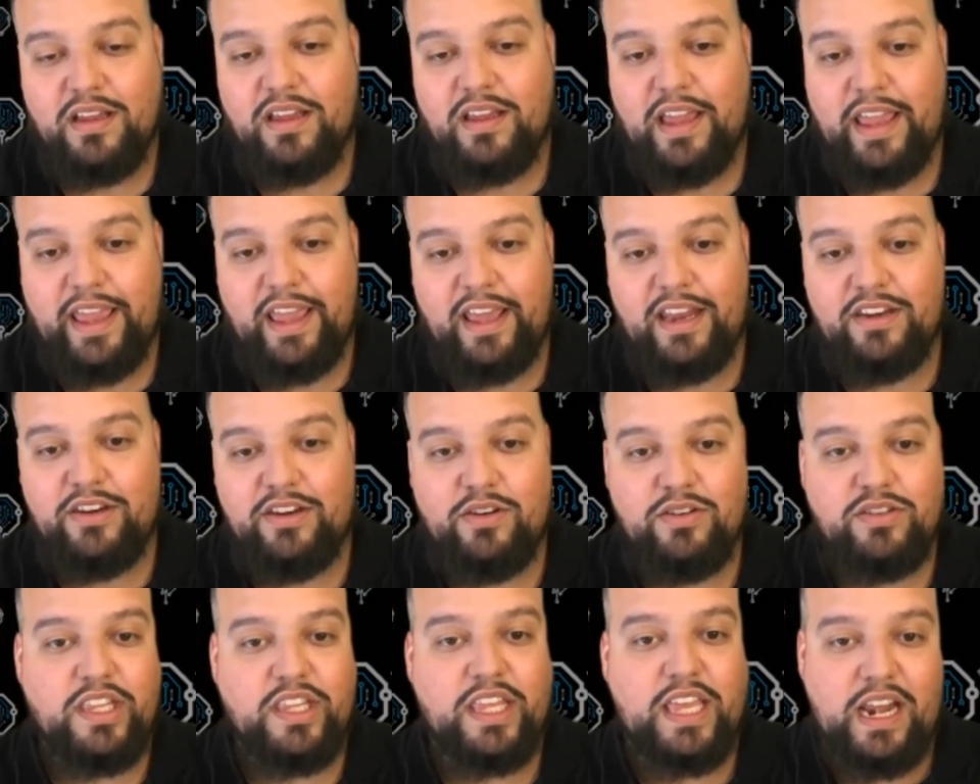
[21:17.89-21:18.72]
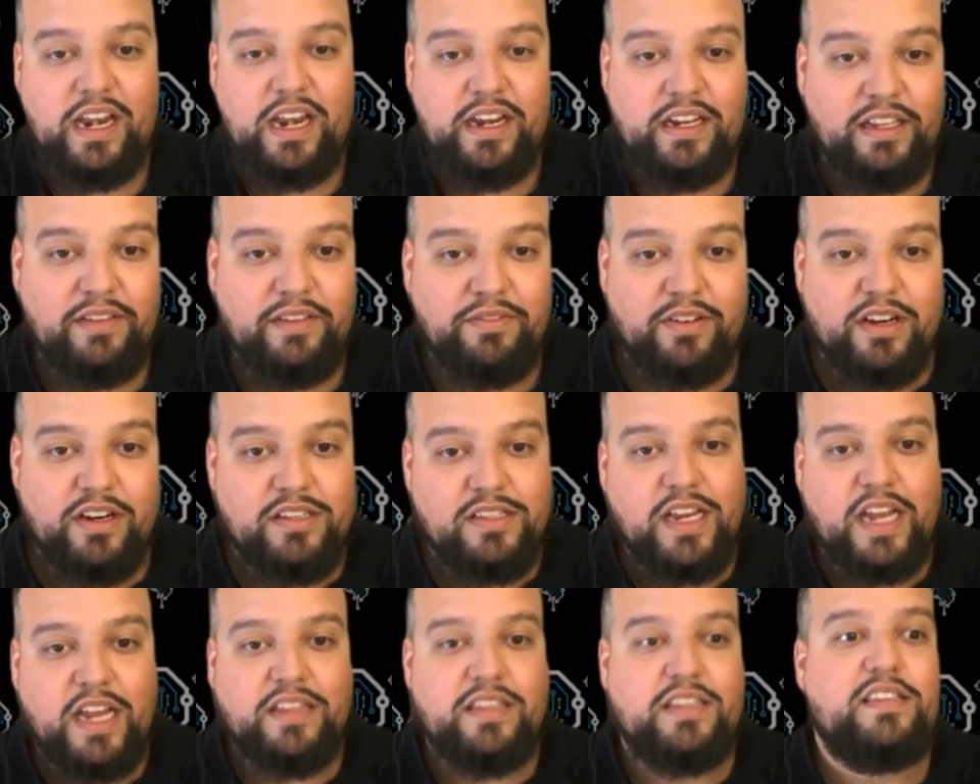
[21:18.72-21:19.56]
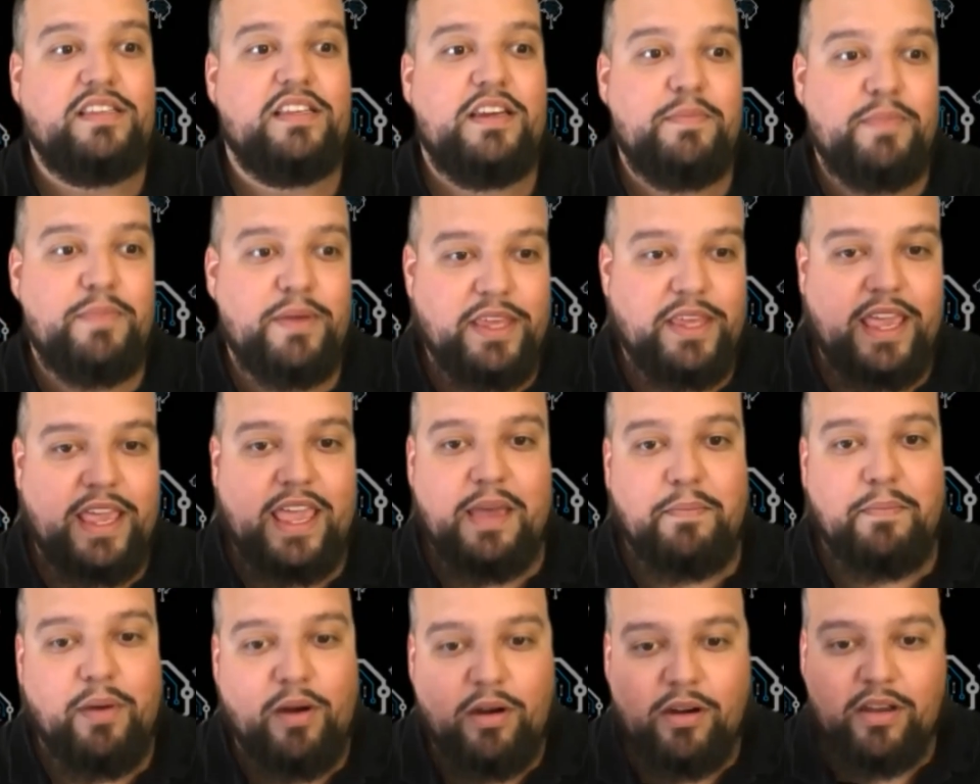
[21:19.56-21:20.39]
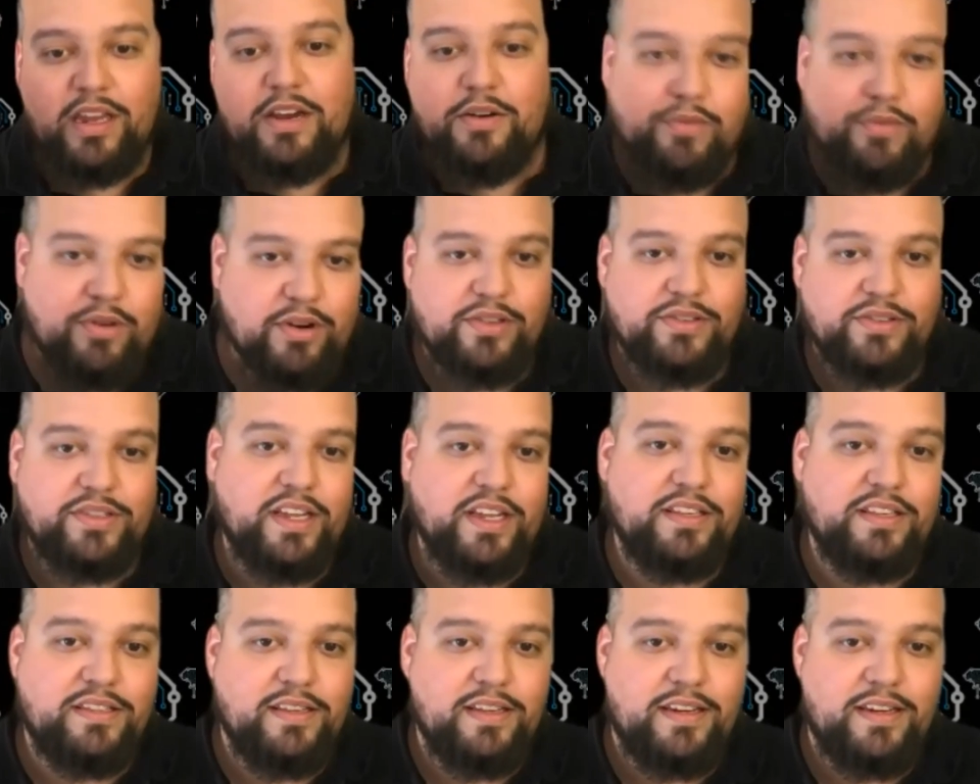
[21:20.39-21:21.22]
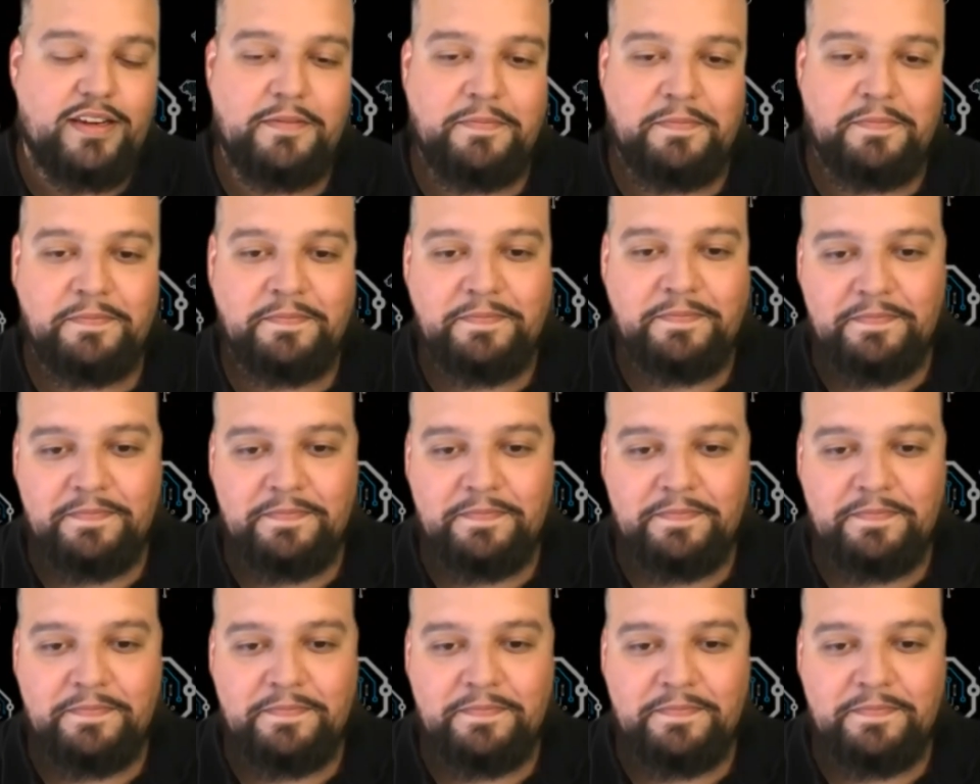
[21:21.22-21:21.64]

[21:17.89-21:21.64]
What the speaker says: And usually they got to deliver inside the city, but they can't park anywhere inside the city.